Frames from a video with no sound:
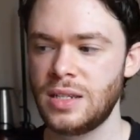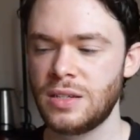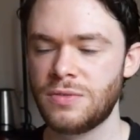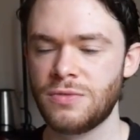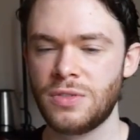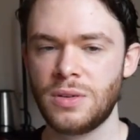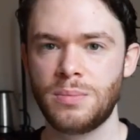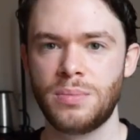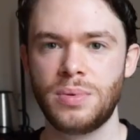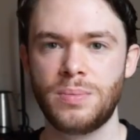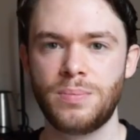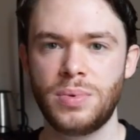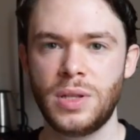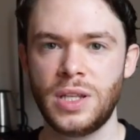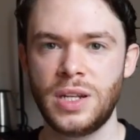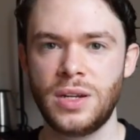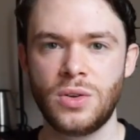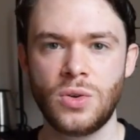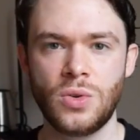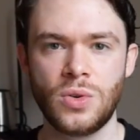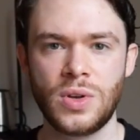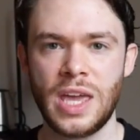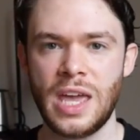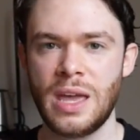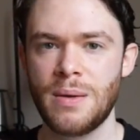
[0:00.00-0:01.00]
different
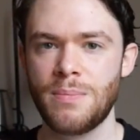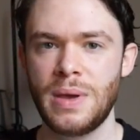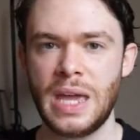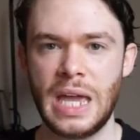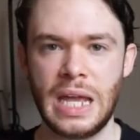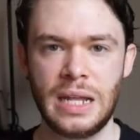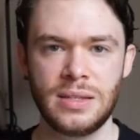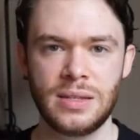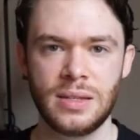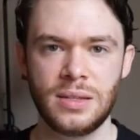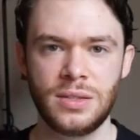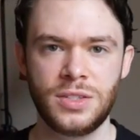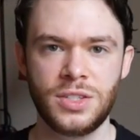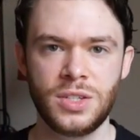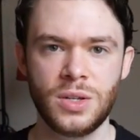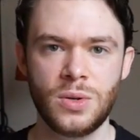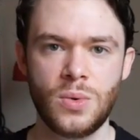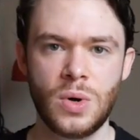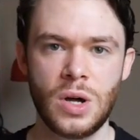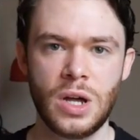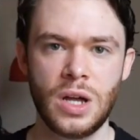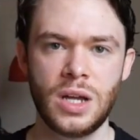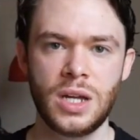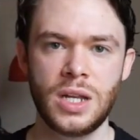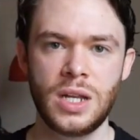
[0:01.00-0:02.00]
political campaigns, and so
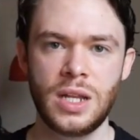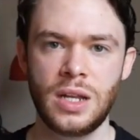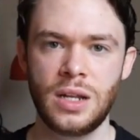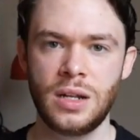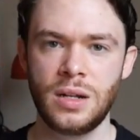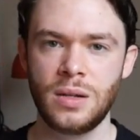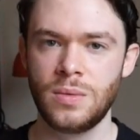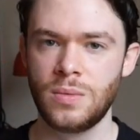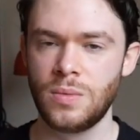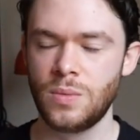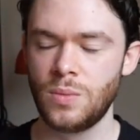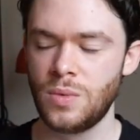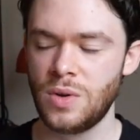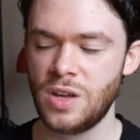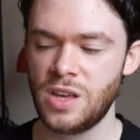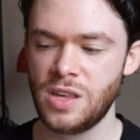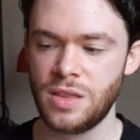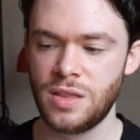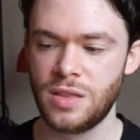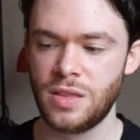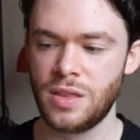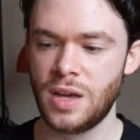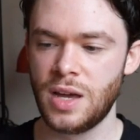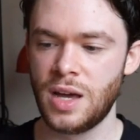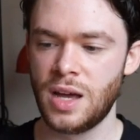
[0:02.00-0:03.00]
on, and
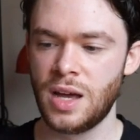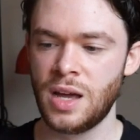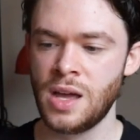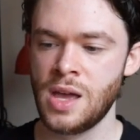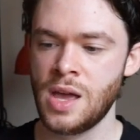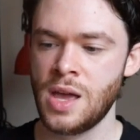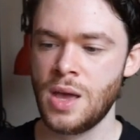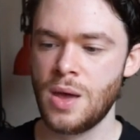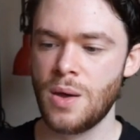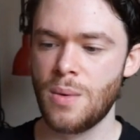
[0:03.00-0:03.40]
with uh,